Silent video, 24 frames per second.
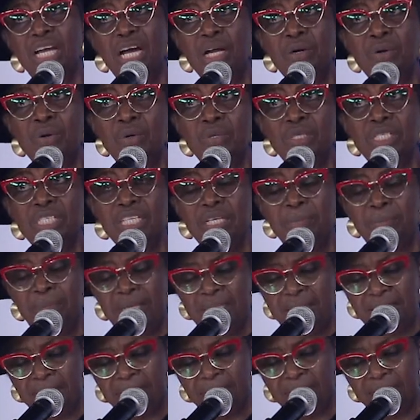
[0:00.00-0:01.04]
arose a
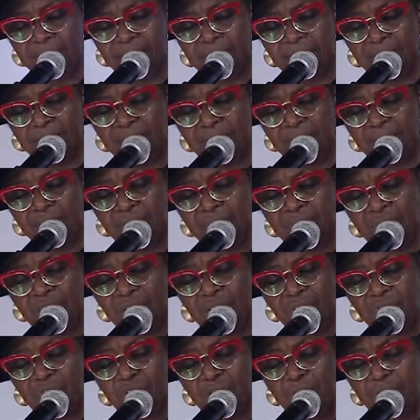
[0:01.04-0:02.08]
mother.
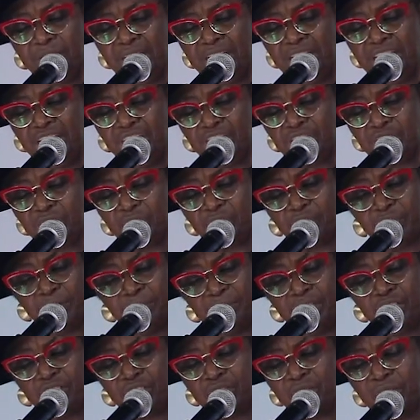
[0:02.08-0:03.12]

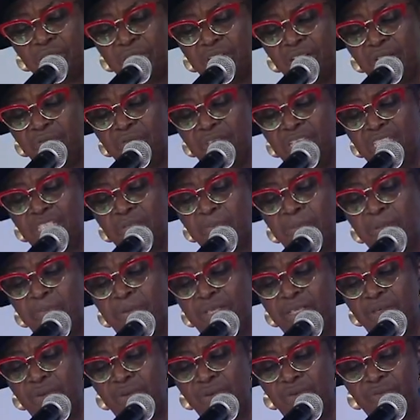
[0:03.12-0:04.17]
From the story of this
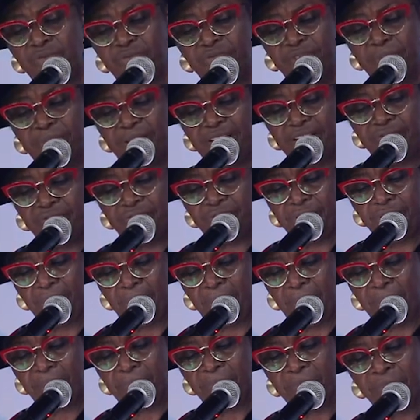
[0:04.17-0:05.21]
little female
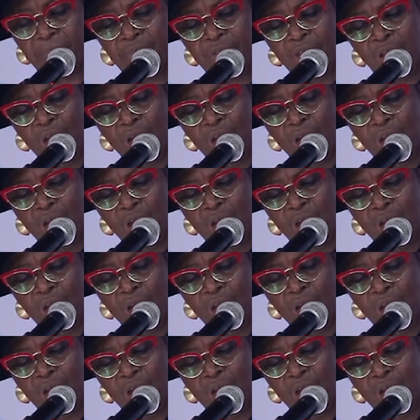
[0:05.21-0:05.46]
figure,